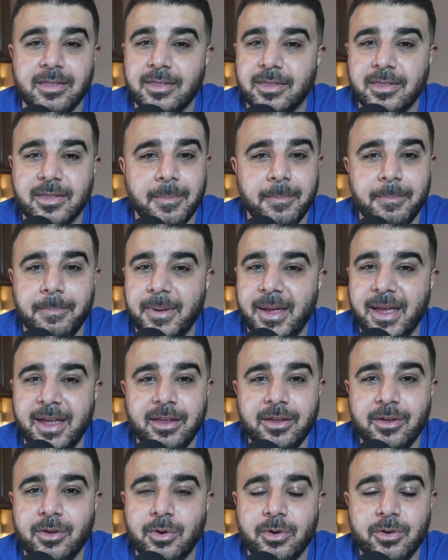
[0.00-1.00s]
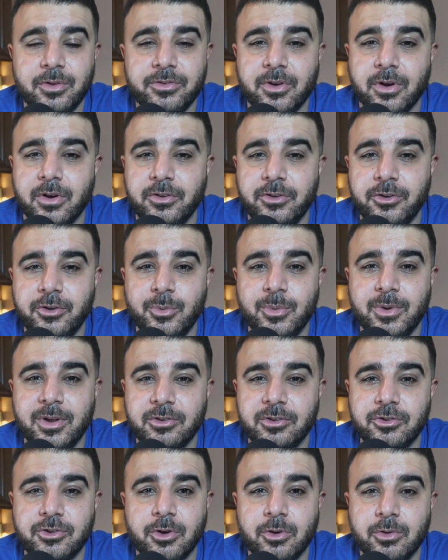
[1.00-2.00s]
The Bengals are doing
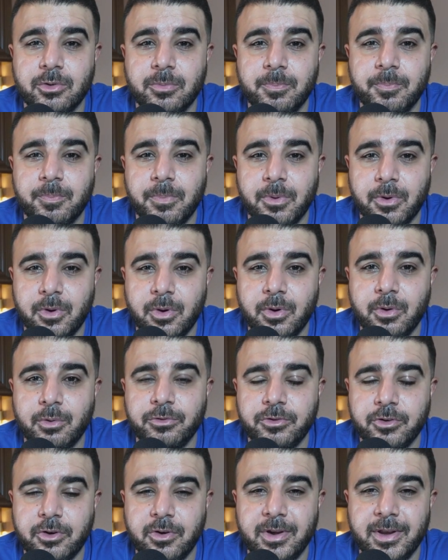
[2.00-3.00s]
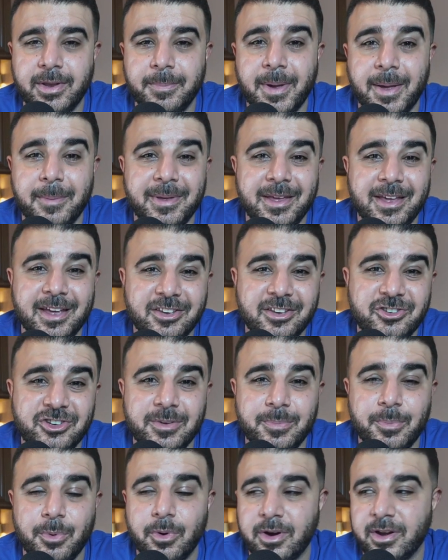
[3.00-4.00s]
Joe Burrow dirty by being a
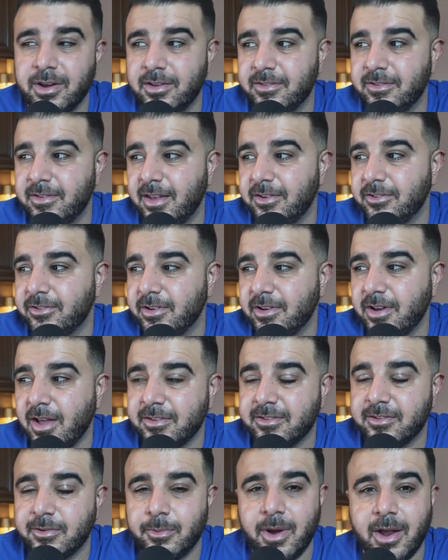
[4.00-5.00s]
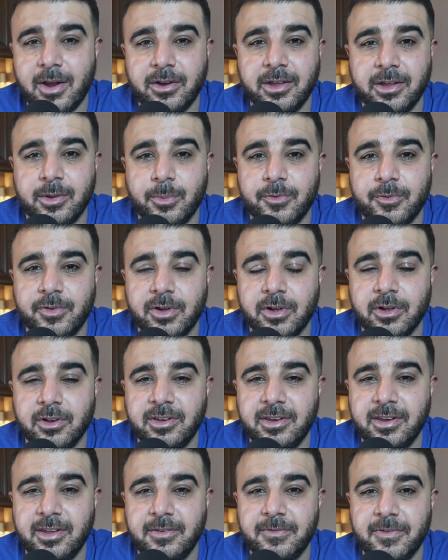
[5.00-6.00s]
cheap organization, not surrounding him with a good
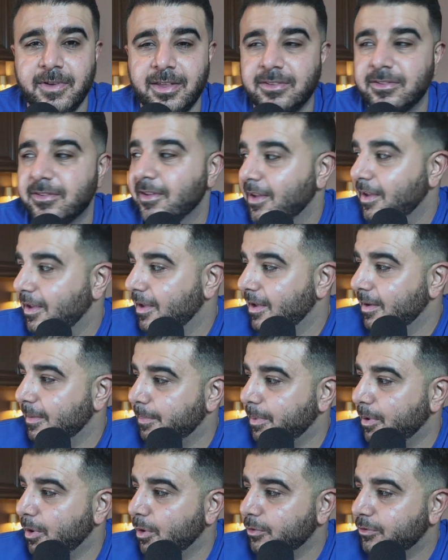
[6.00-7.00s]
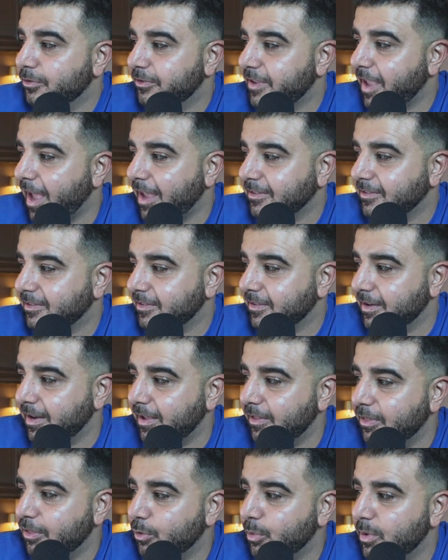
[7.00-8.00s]
defense. Burrow's stats today,
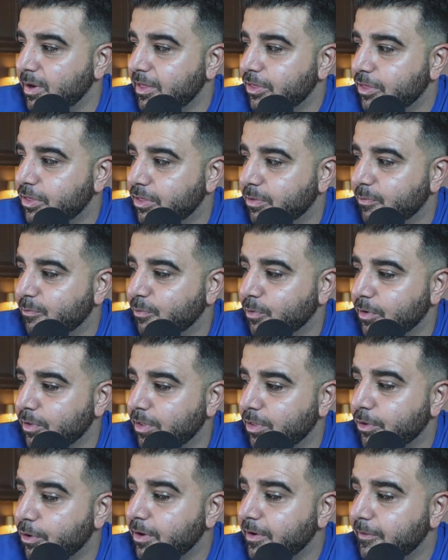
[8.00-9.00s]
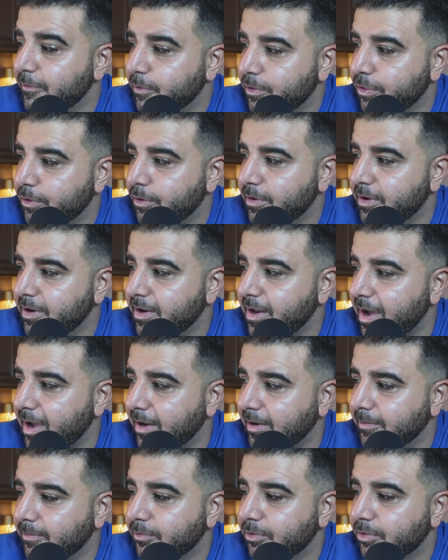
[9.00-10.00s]
30 for
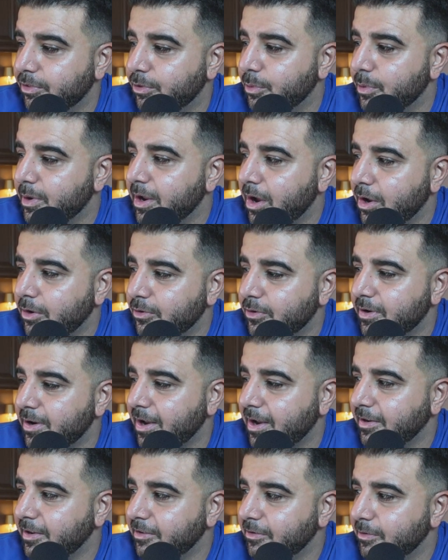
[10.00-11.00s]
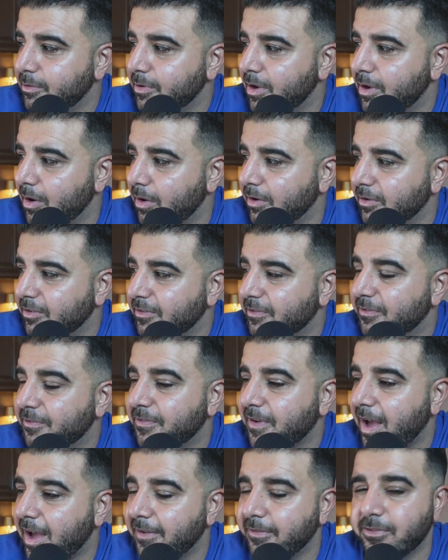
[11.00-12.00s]
39, 392 yards,
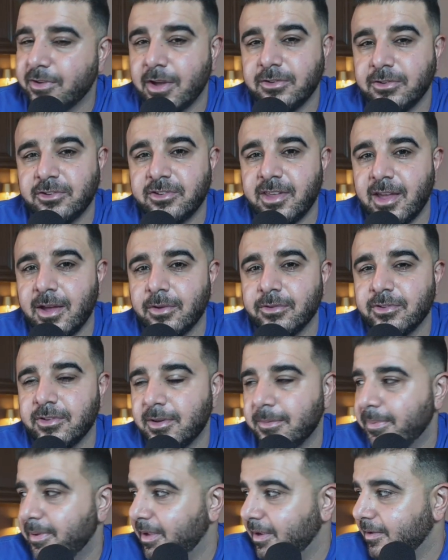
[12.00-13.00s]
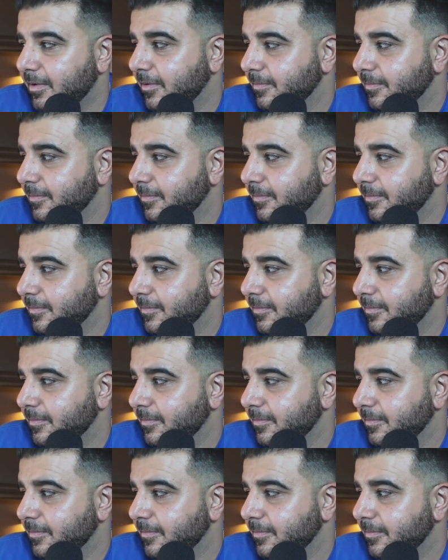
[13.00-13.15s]
5 touchdowns and a pick.